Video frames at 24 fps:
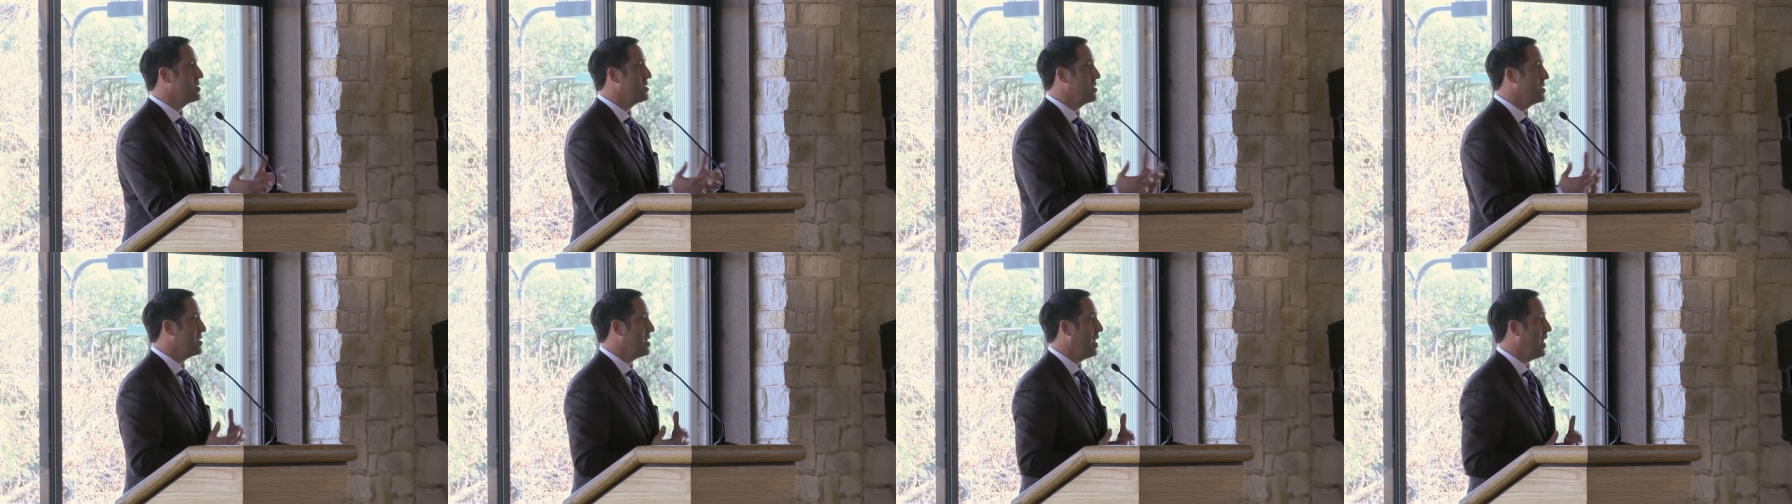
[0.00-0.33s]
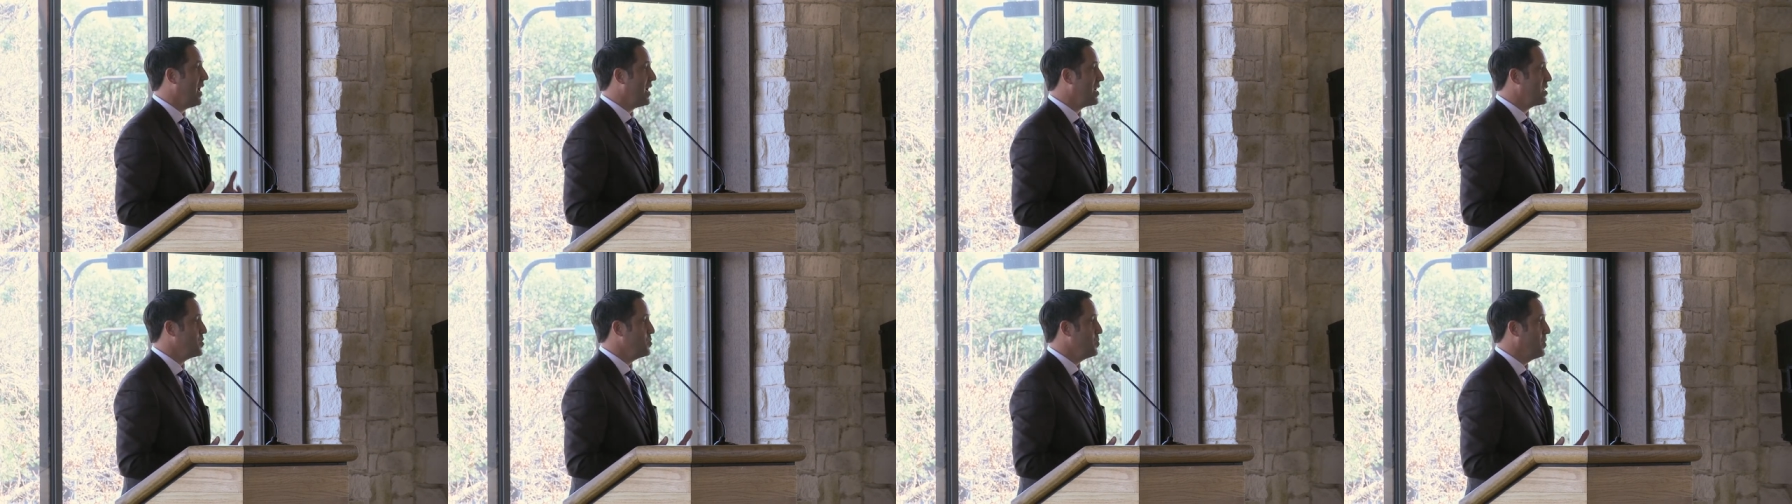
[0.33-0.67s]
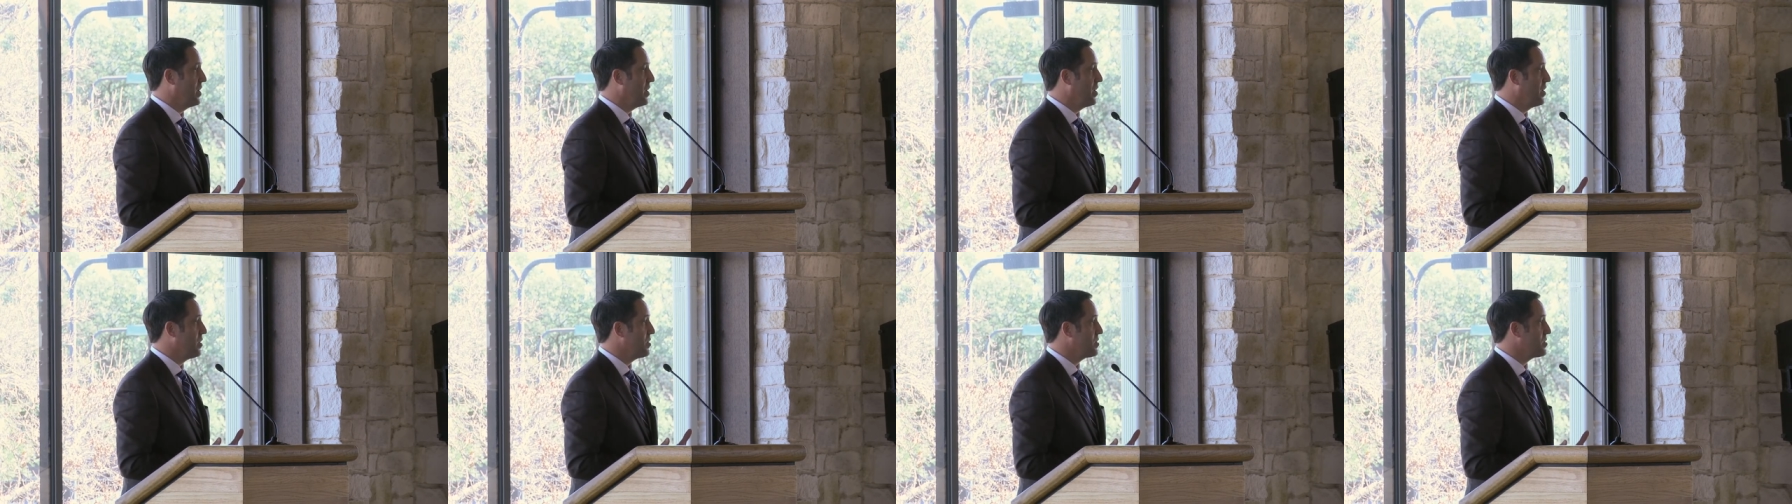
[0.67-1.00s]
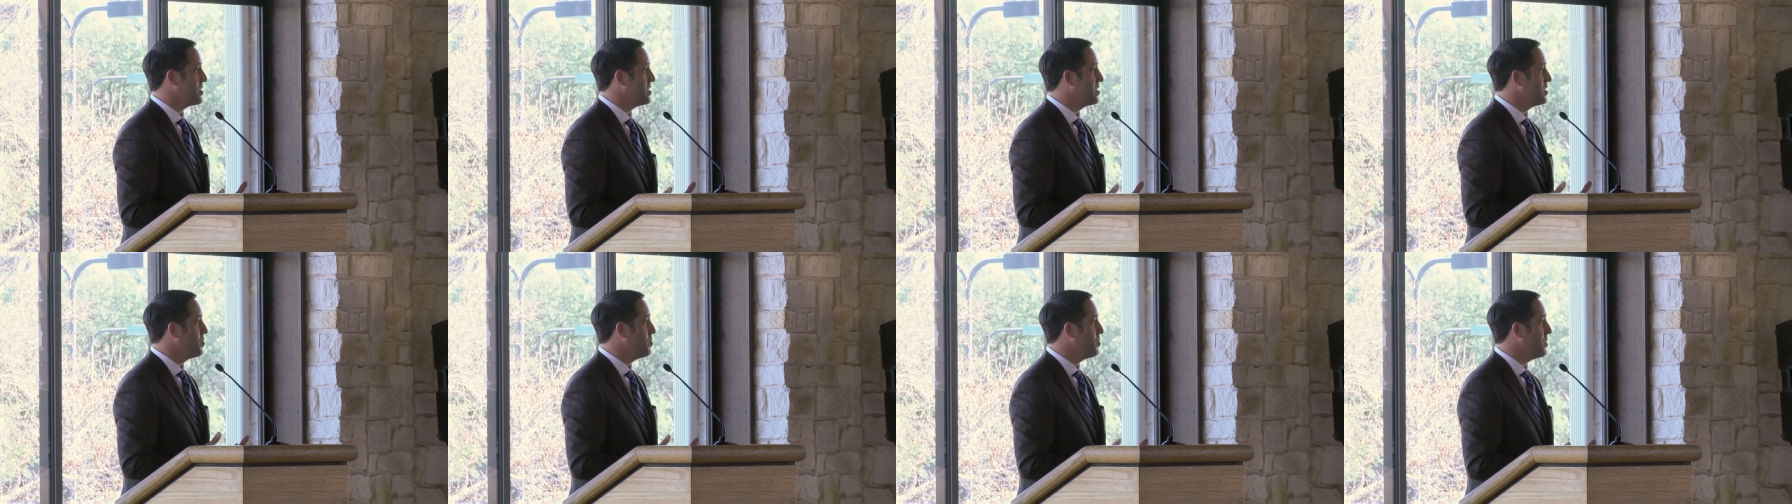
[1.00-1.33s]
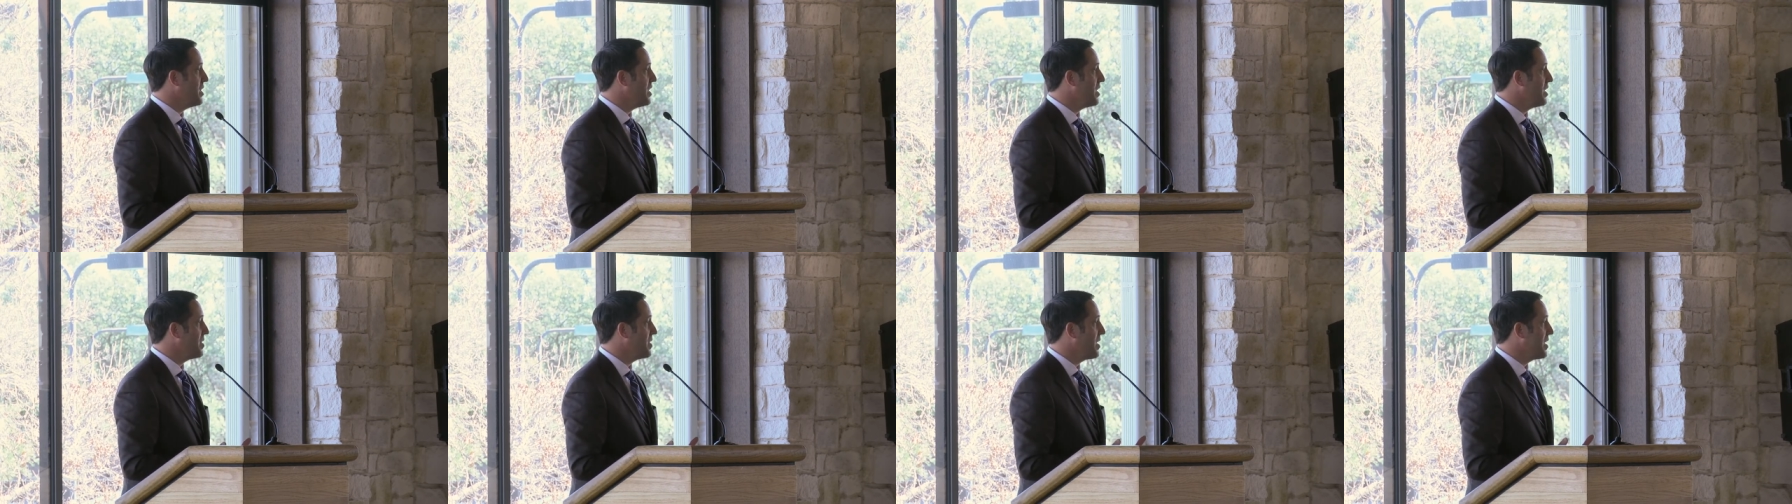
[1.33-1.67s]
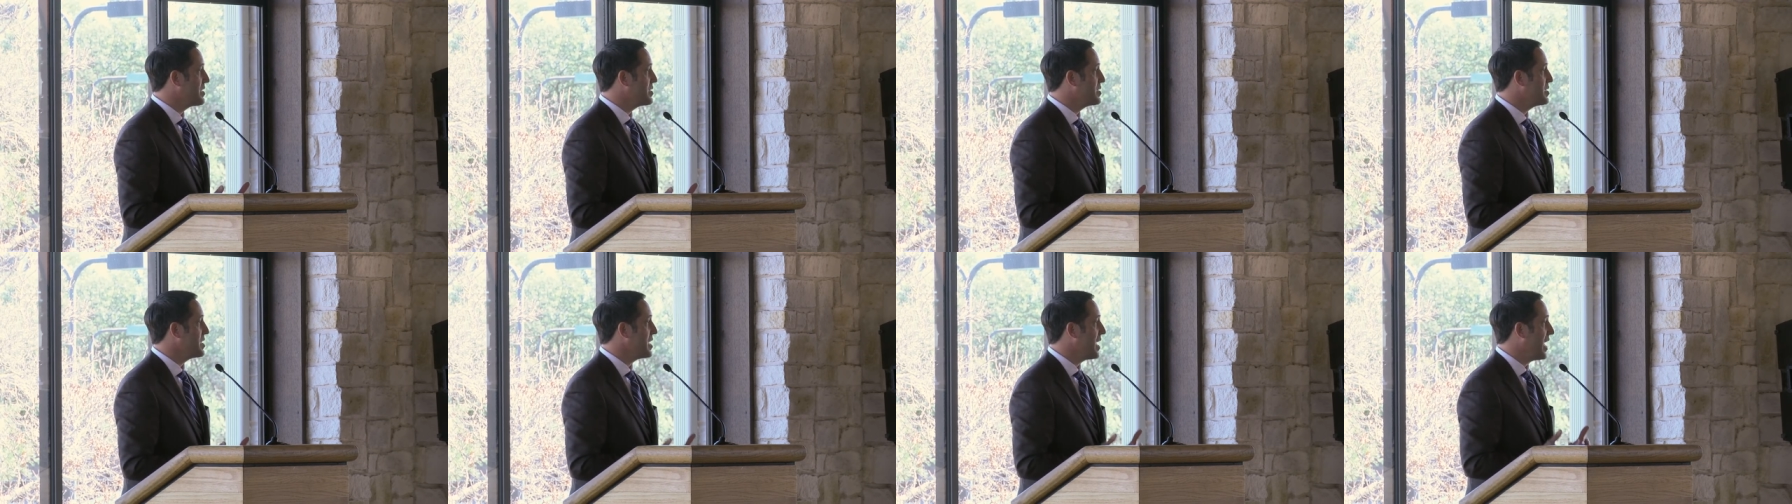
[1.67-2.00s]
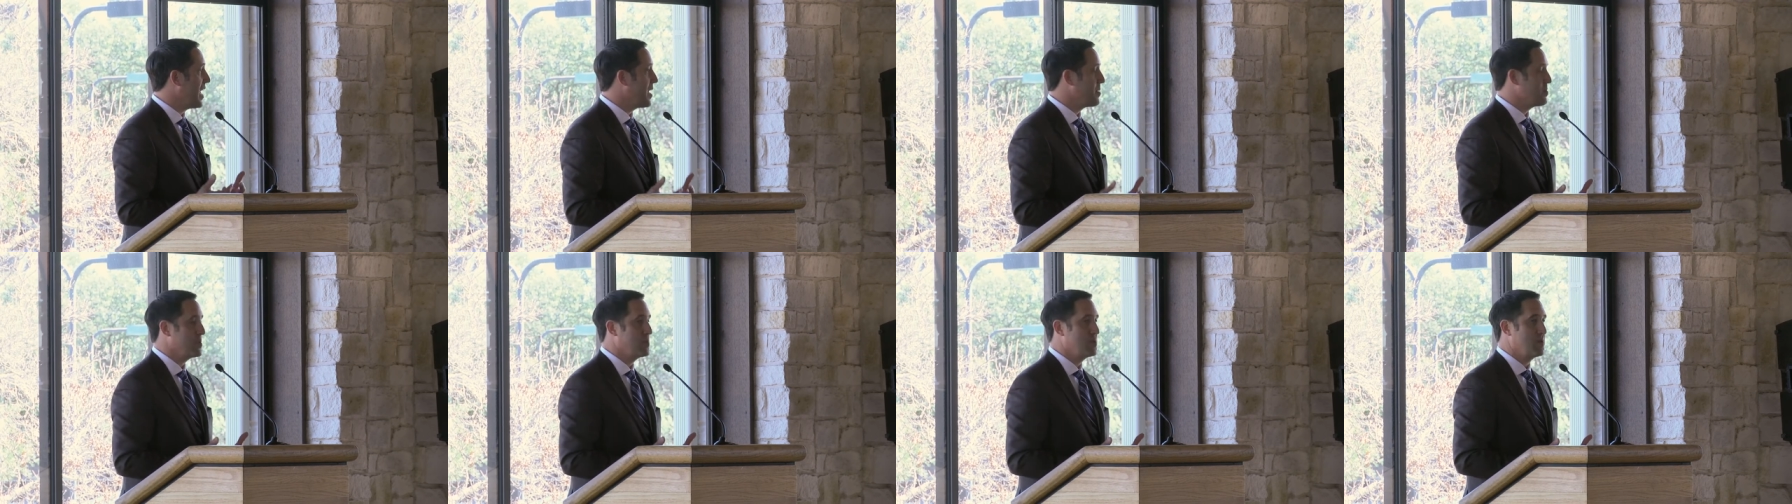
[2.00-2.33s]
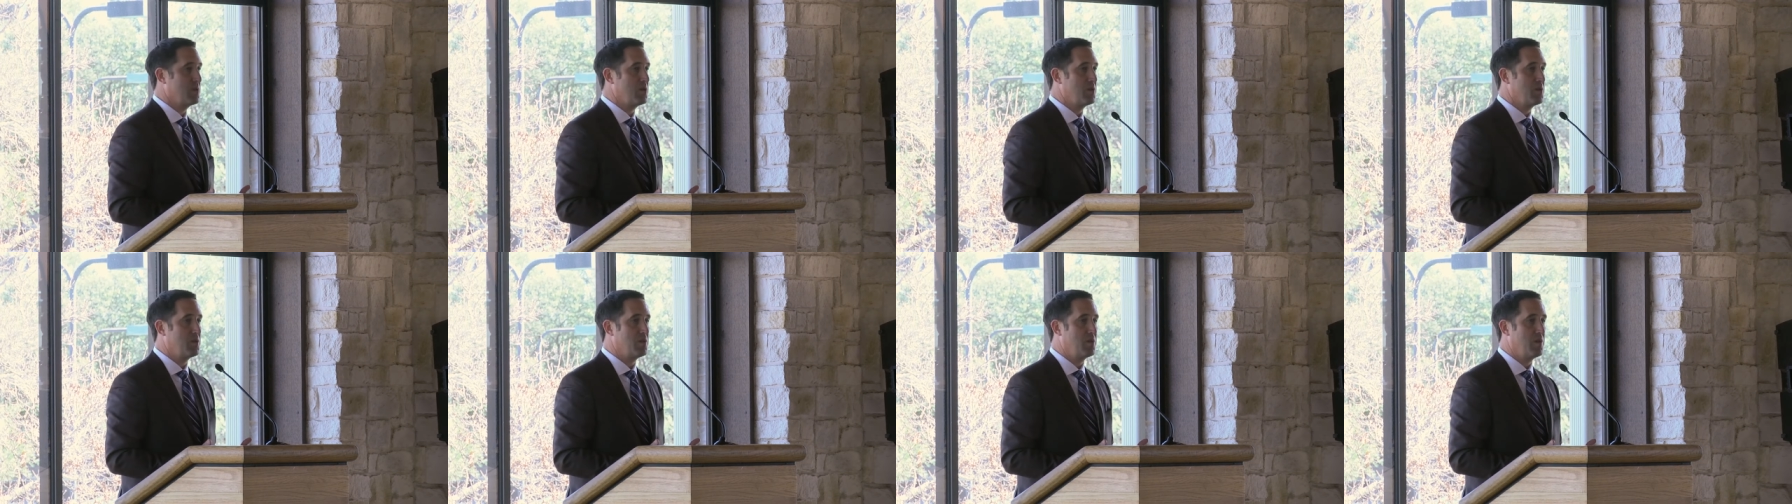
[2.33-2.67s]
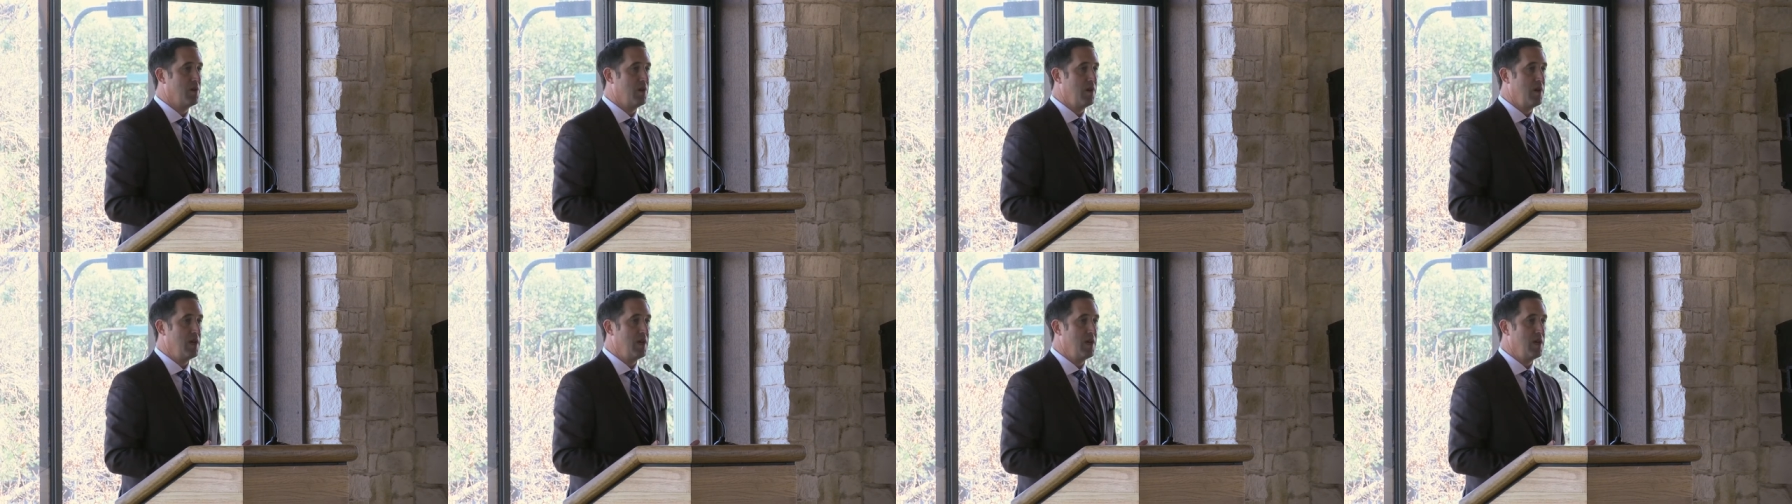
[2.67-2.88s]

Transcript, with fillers: the taxpayers, and to me, that's the absolute